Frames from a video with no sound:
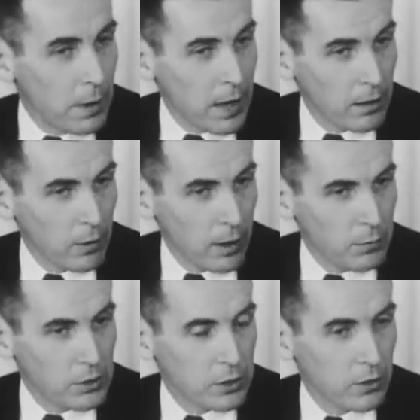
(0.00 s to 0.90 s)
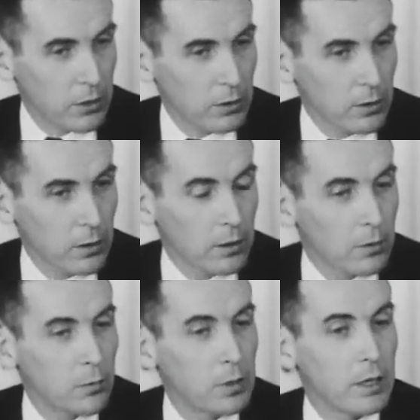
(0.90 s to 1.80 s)
The background material
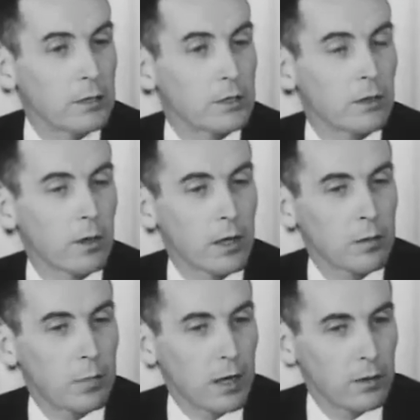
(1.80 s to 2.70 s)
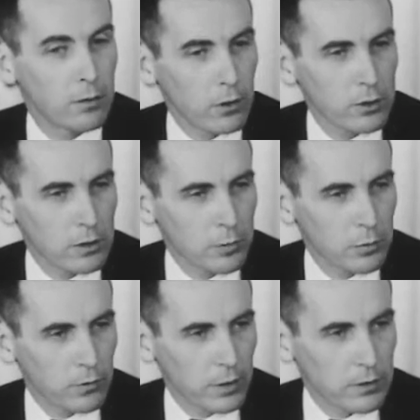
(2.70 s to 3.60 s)
will be generated by university
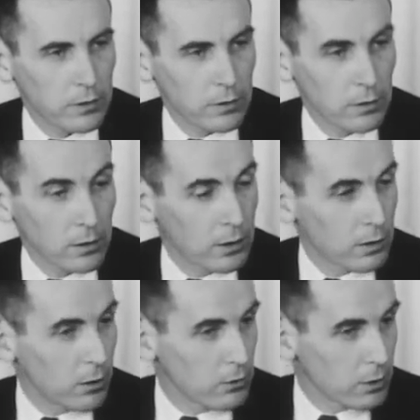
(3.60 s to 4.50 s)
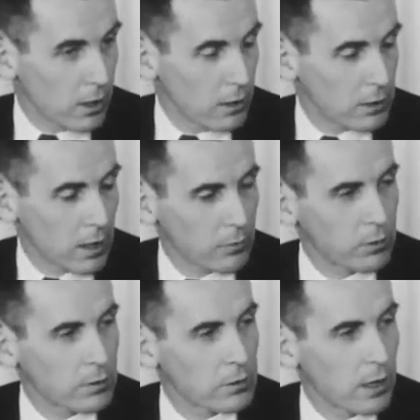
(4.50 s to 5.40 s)
professor in close contact
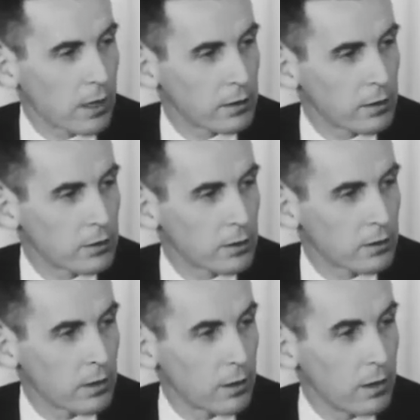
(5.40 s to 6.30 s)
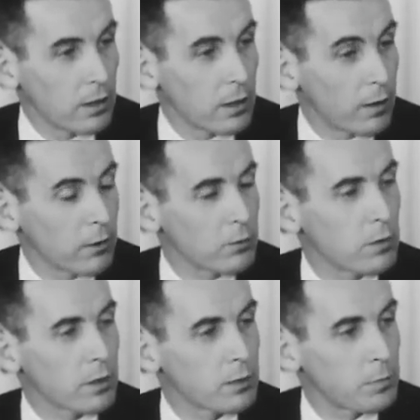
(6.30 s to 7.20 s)
with the trial teacher and this
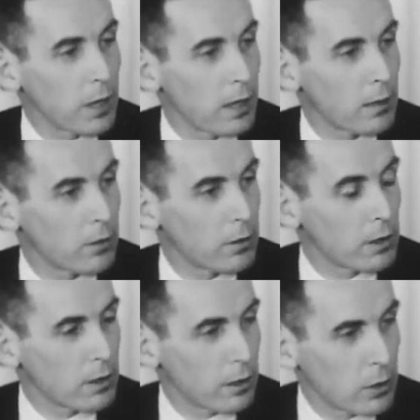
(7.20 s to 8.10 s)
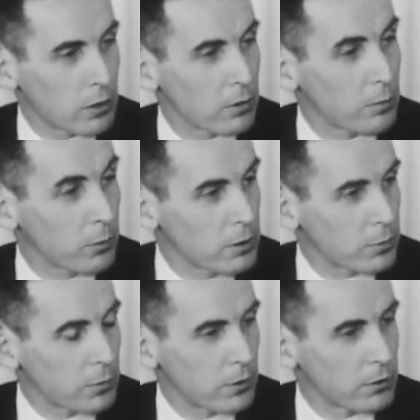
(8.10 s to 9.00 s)
will expand on the chemical
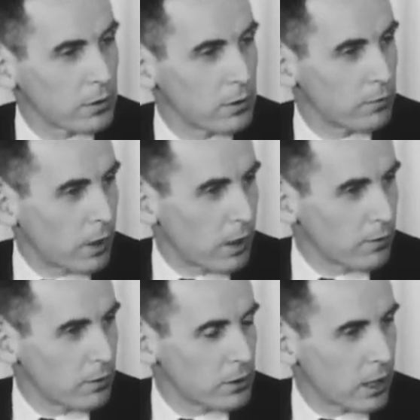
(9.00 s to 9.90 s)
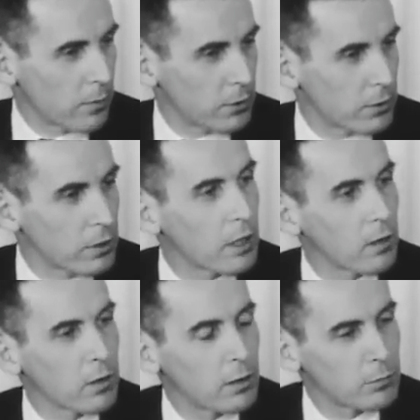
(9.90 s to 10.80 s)
principles involved in the chapter and
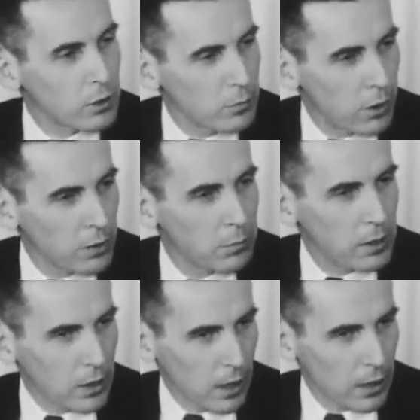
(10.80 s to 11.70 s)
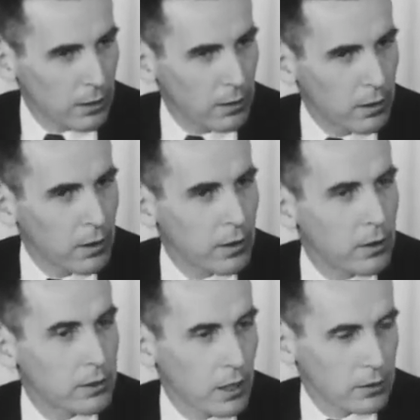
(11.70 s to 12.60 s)
carry them somewhat beyond
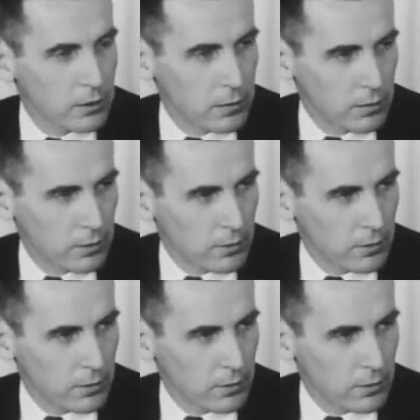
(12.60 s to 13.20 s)
the text